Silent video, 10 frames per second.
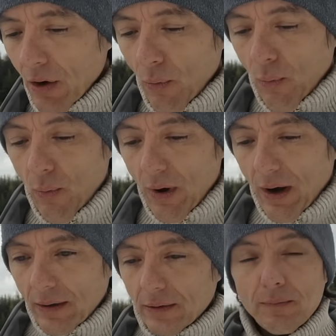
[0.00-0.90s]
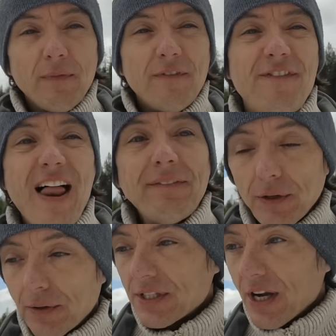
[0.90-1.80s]
um,
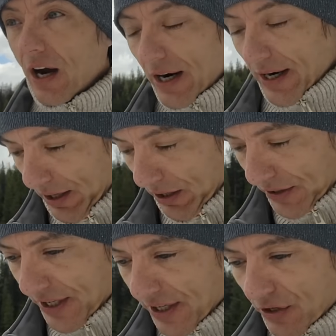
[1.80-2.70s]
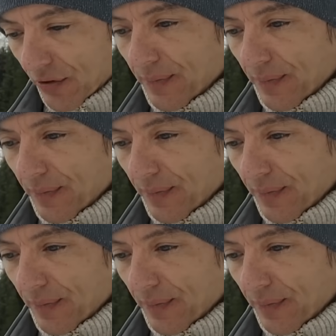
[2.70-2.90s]
flavonoids are considered to